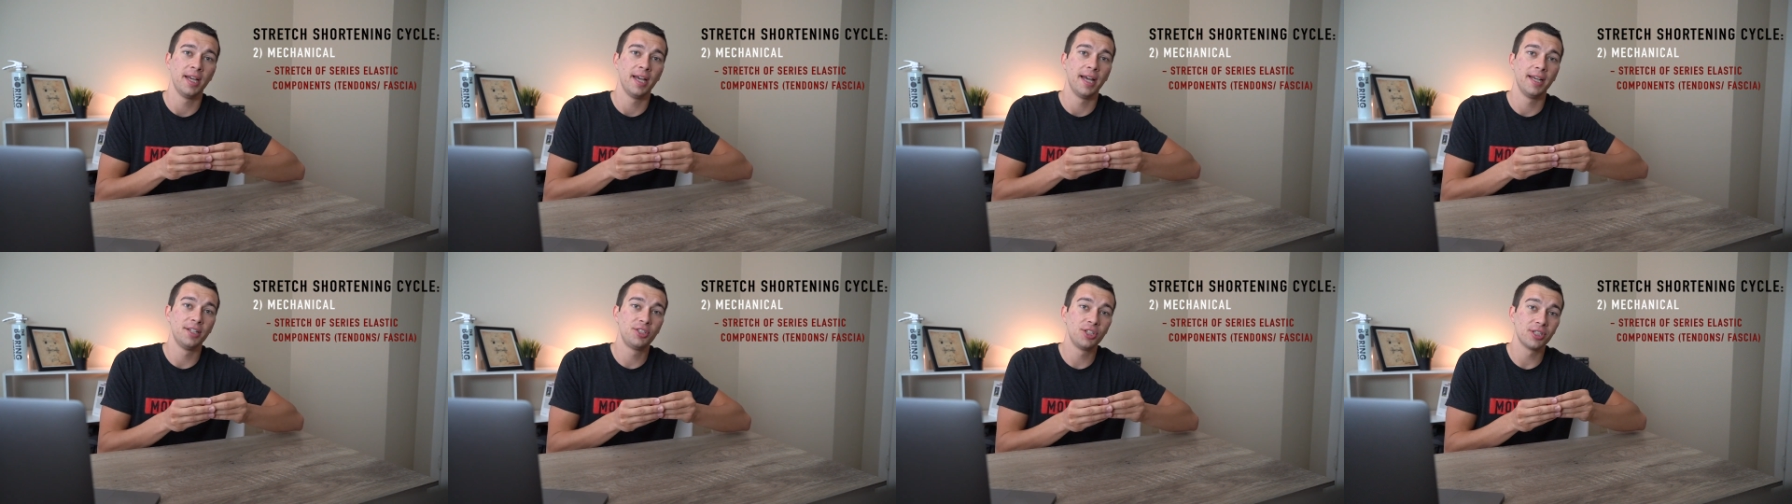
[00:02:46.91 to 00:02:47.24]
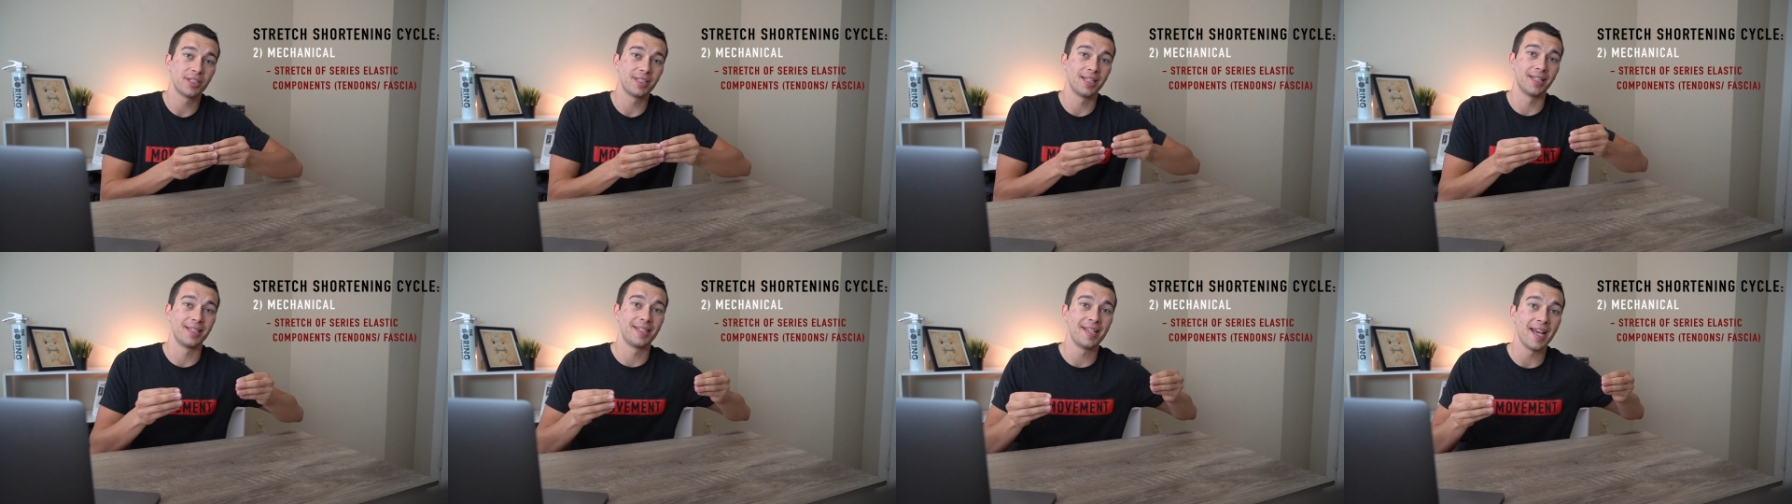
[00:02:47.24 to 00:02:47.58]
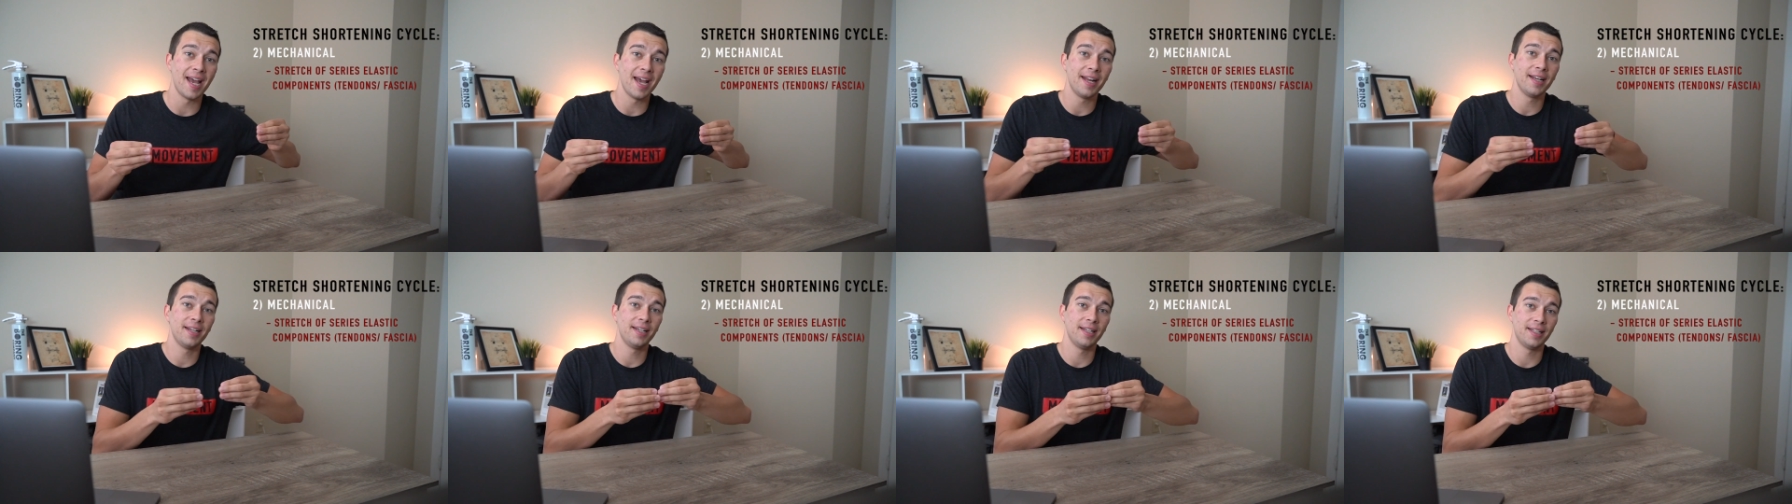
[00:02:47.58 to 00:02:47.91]
it's just the
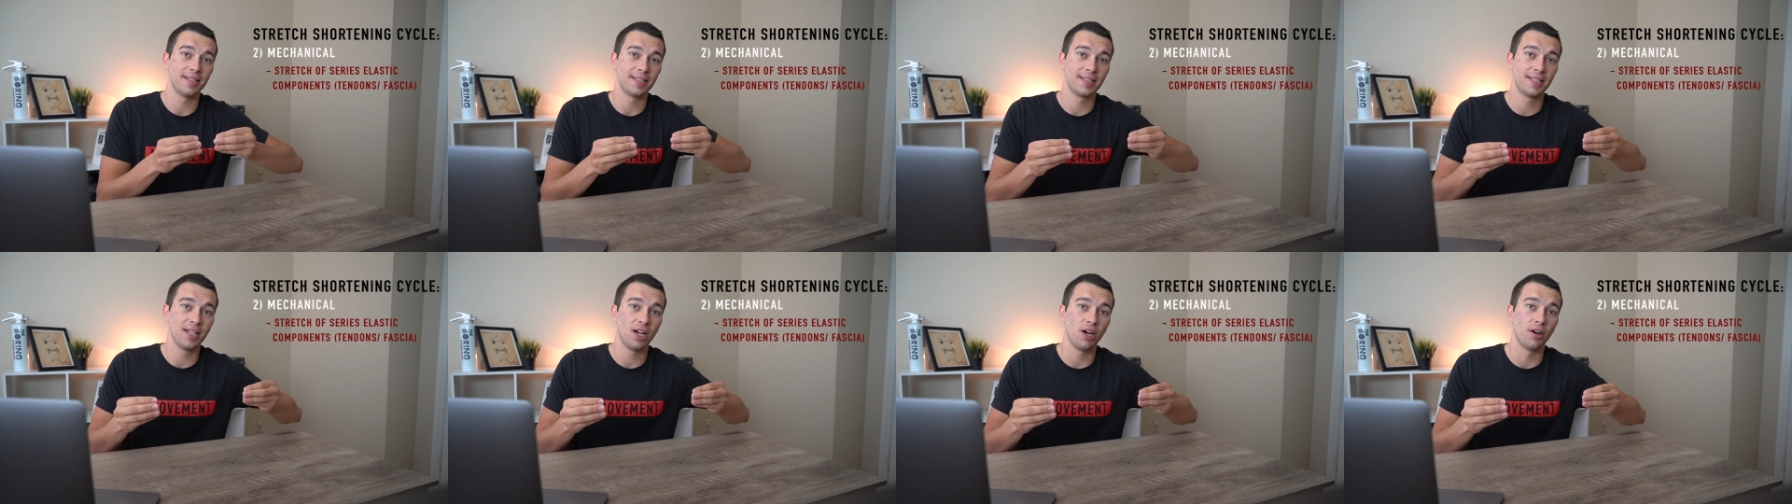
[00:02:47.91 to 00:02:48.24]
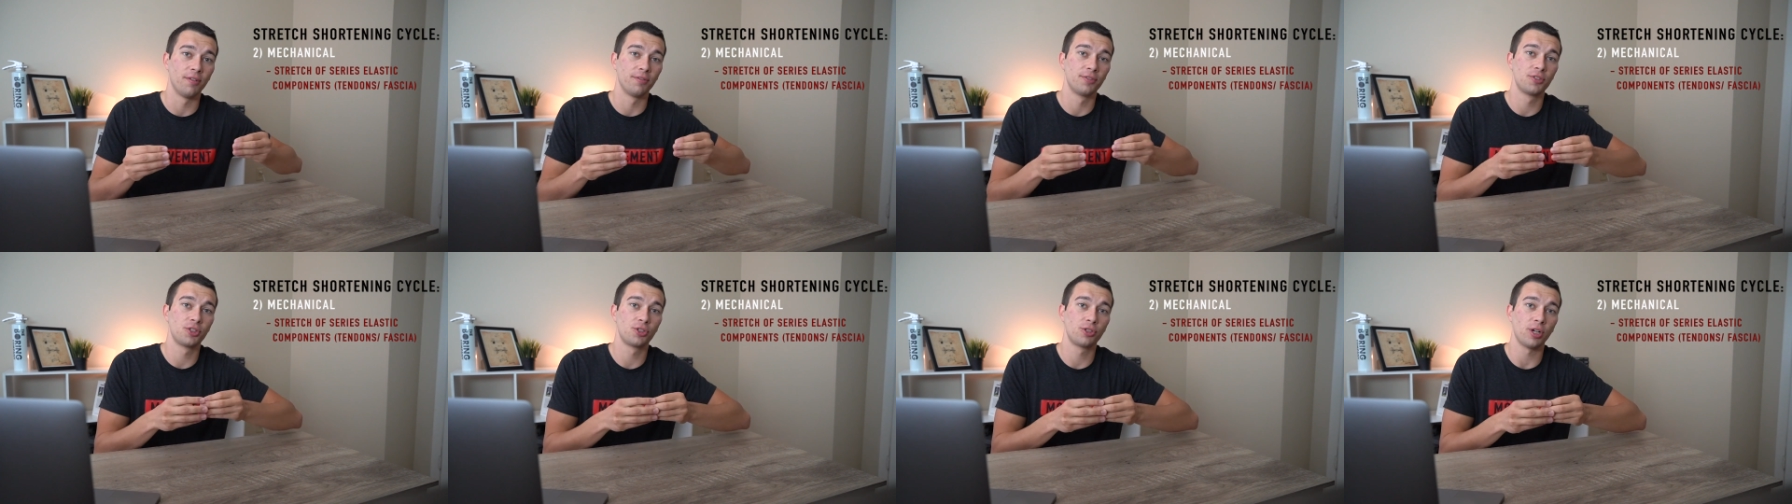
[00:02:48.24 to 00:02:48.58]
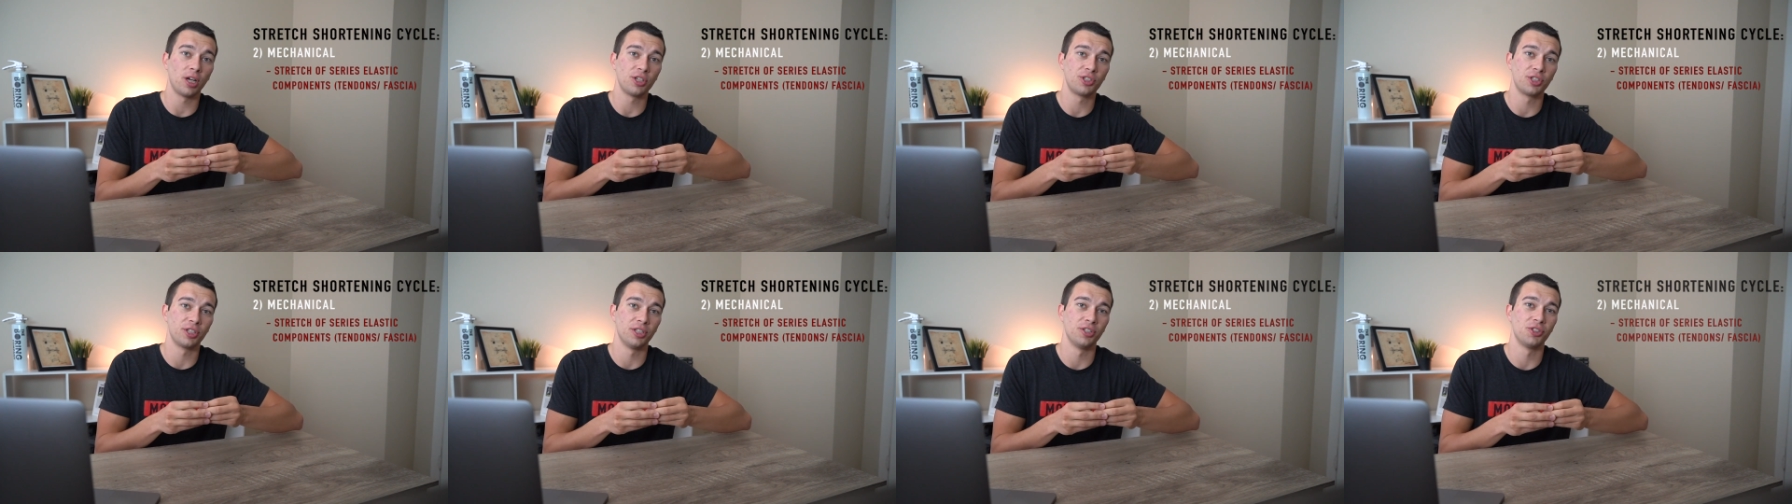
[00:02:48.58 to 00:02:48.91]
tendon itself
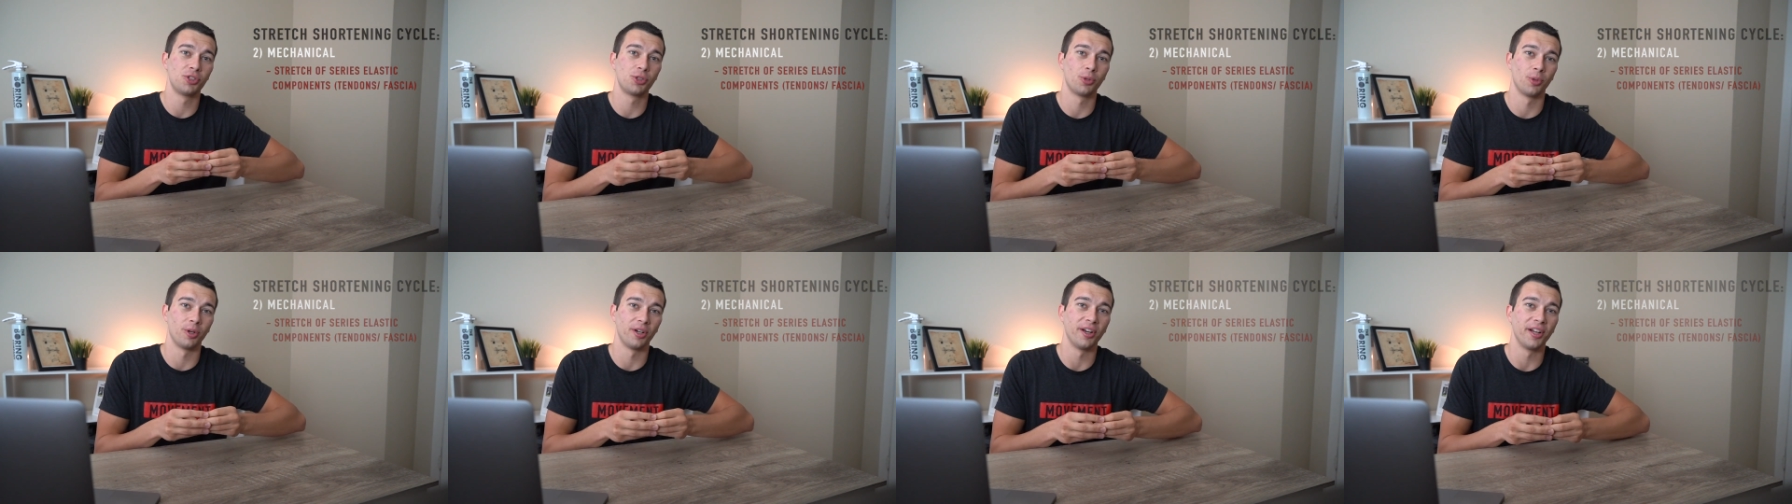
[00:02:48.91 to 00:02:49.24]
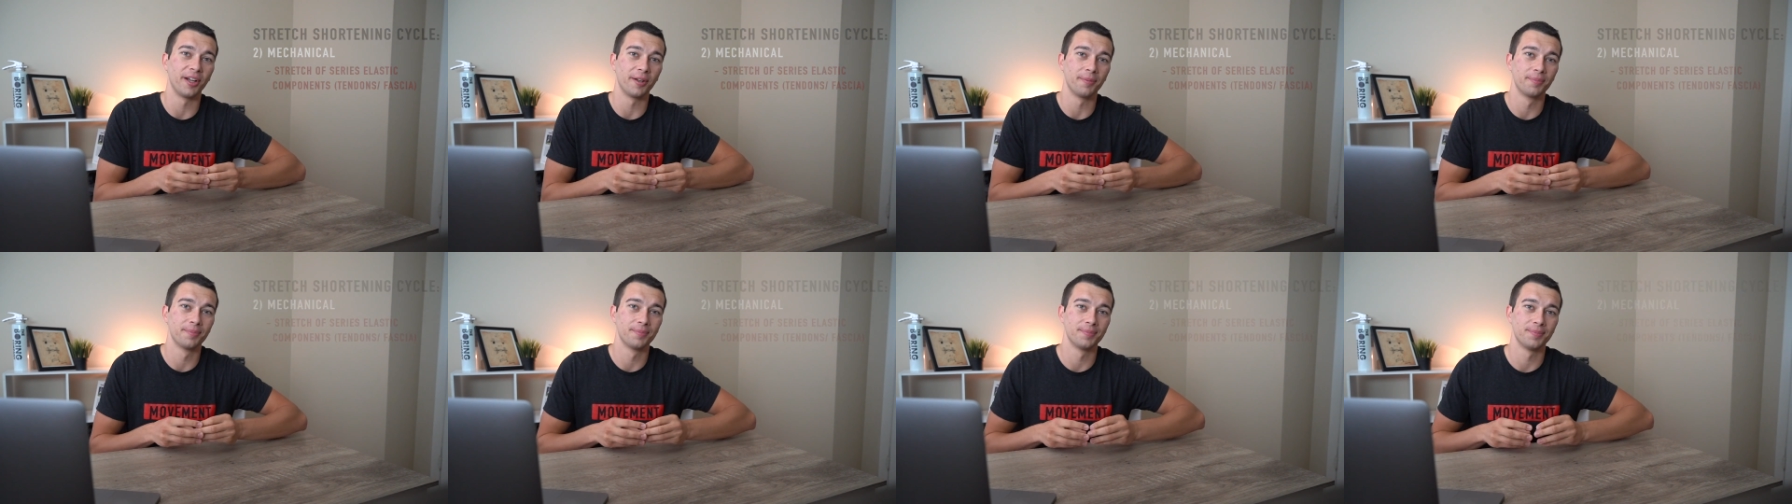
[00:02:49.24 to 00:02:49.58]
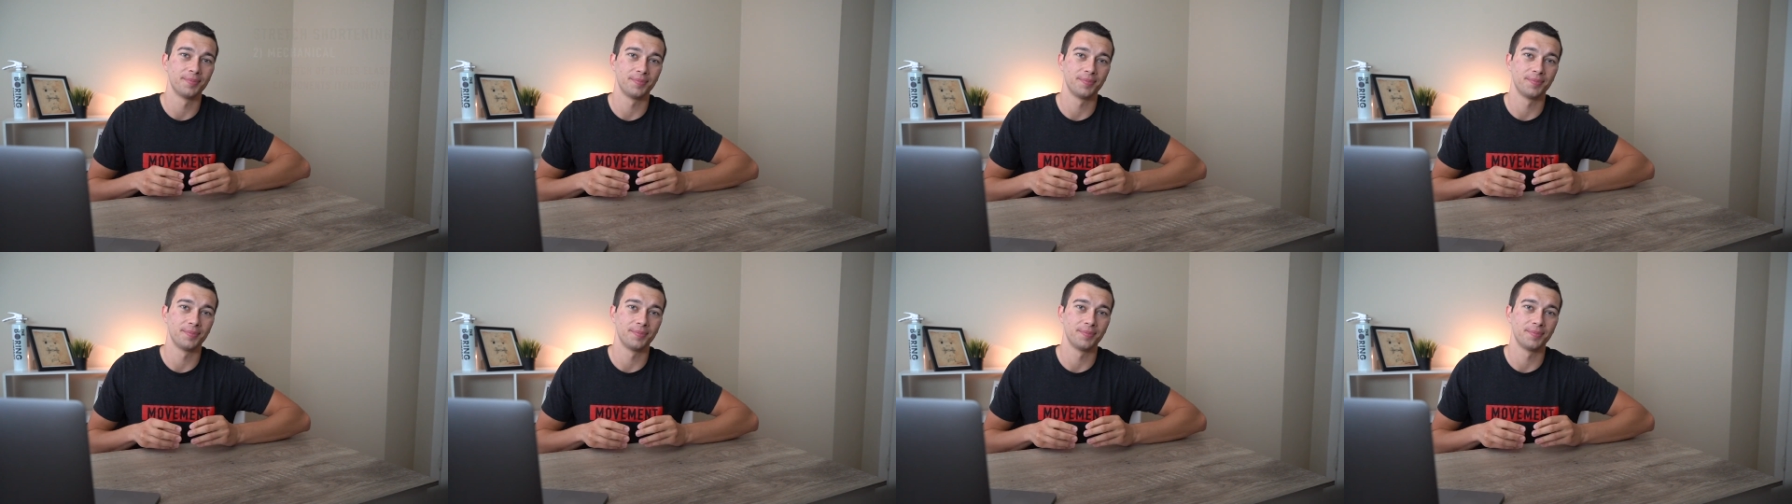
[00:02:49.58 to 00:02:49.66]
stretching and shortening.